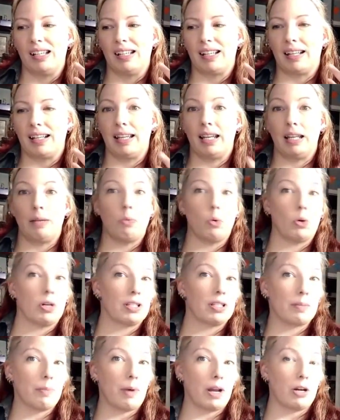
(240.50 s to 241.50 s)
getting more
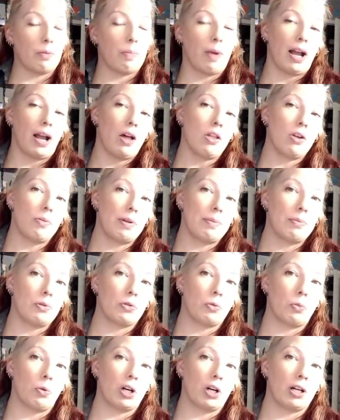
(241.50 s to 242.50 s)
inspired by other people's
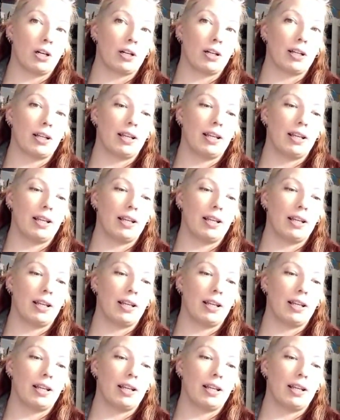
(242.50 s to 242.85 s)
work.